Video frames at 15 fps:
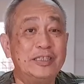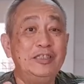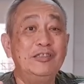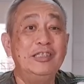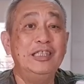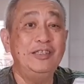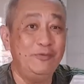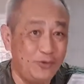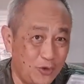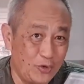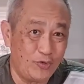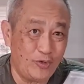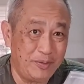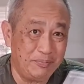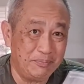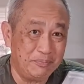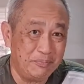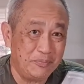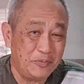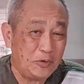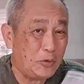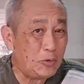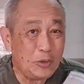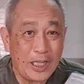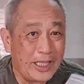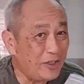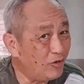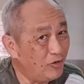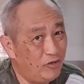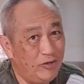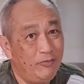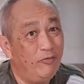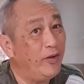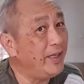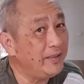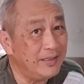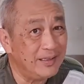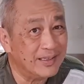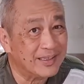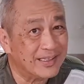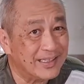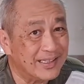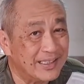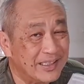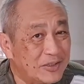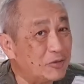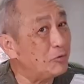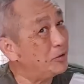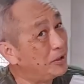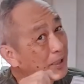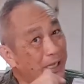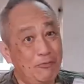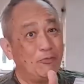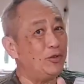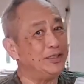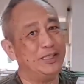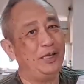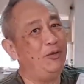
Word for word: still live your dream. Don't let your dream fade. So that was